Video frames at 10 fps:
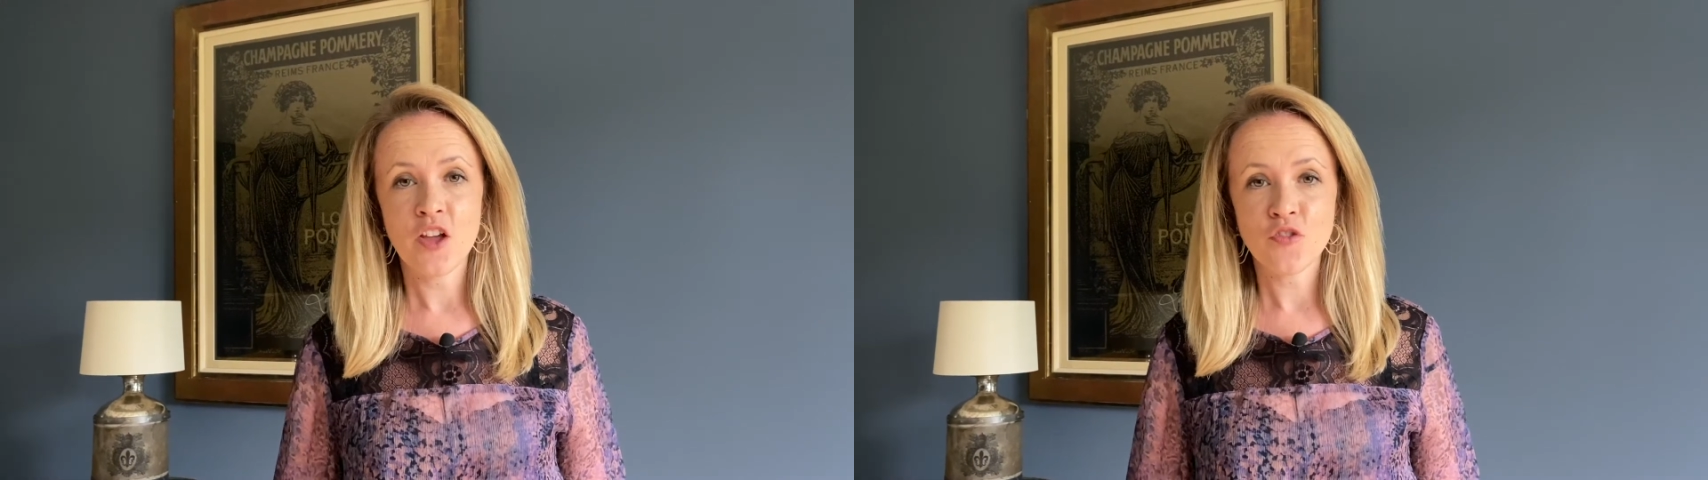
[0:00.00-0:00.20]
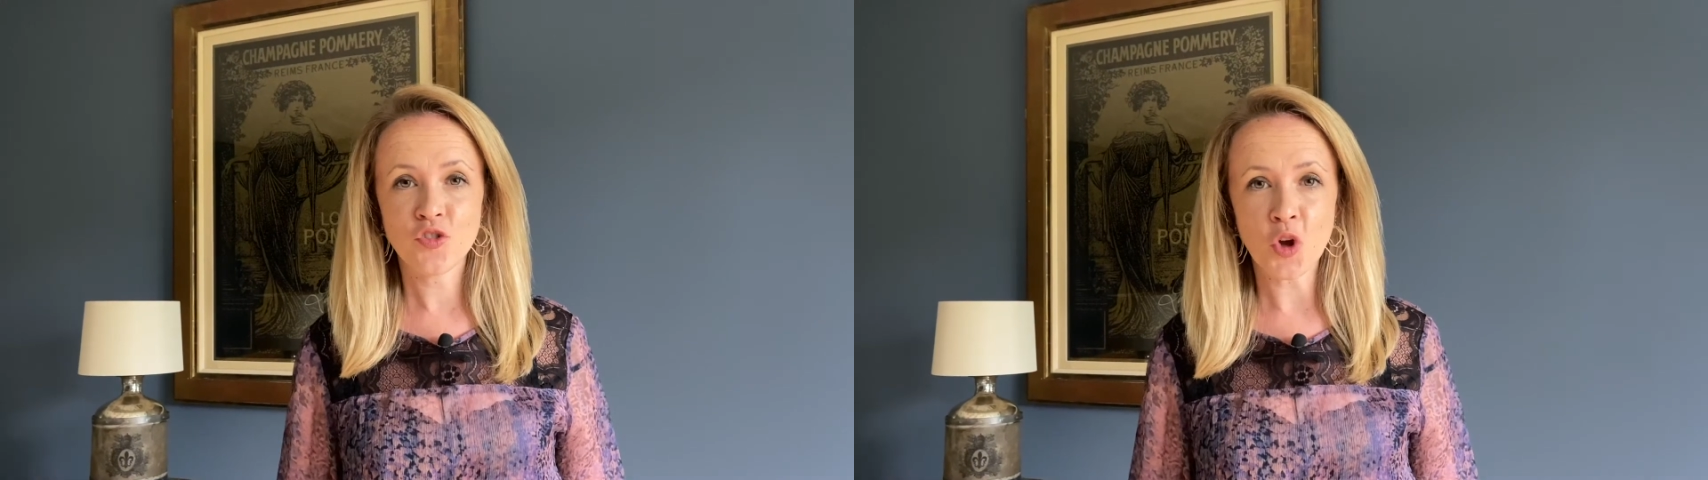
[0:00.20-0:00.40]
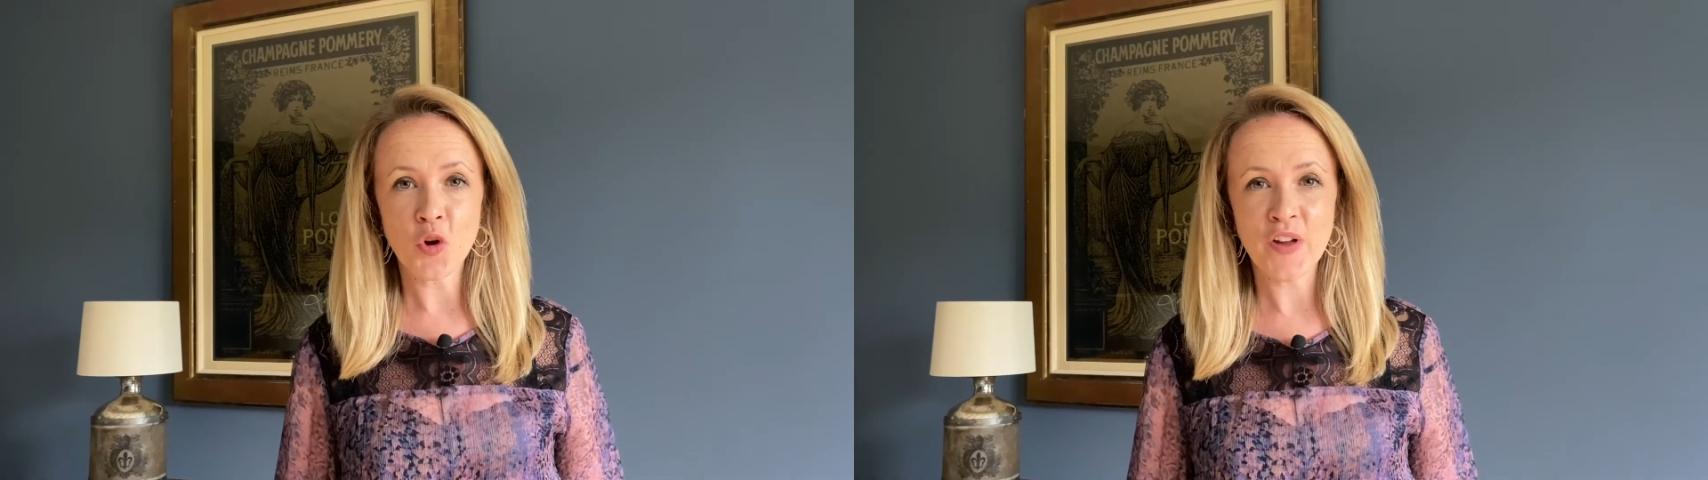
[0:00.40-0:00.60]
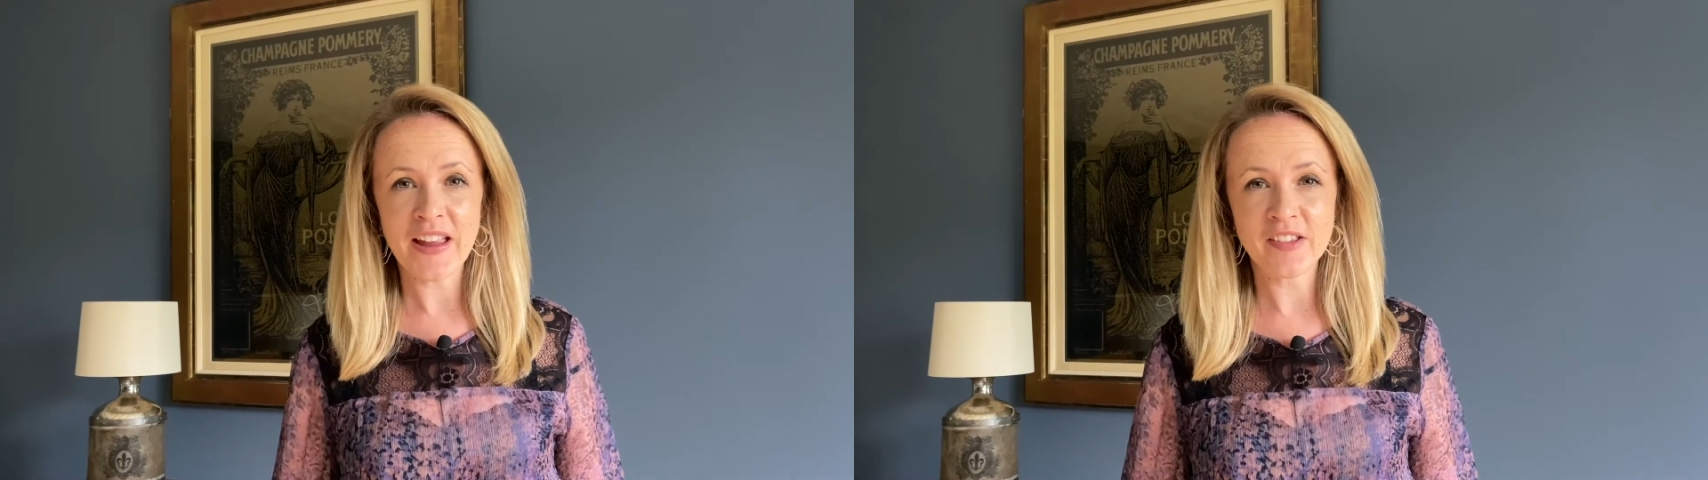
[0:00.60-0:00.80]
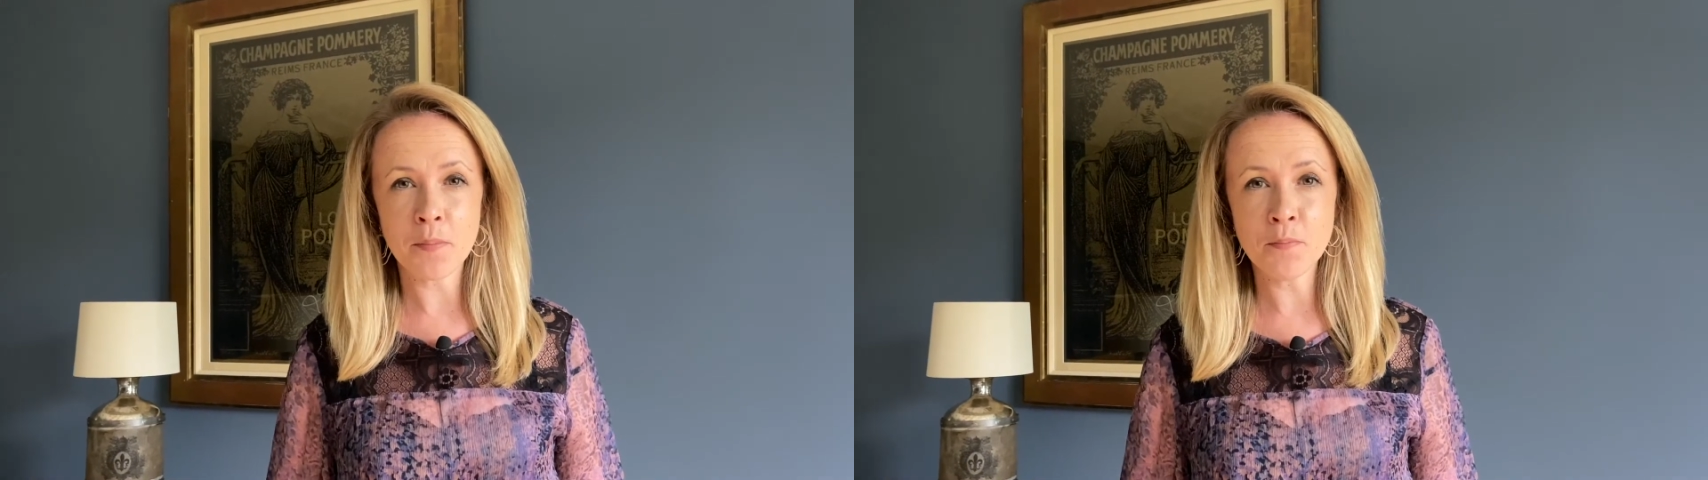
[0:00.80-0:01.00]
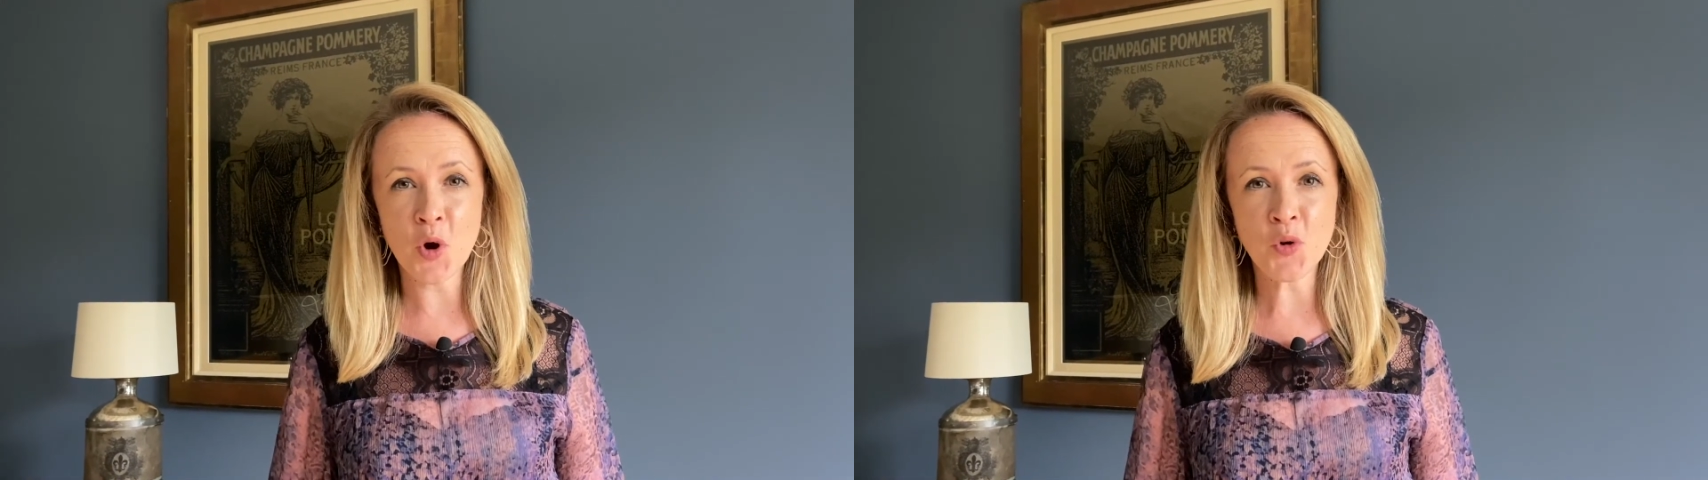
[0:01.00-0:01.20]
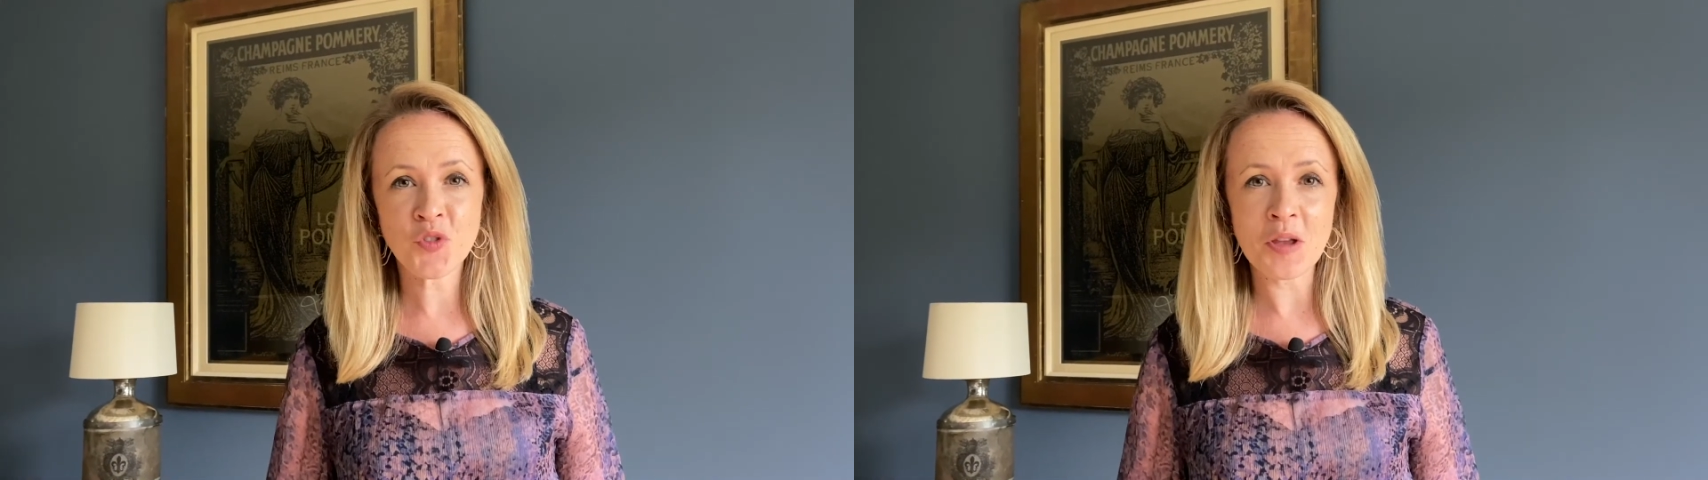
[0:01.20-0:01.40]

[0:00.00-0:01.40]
The sofa is the most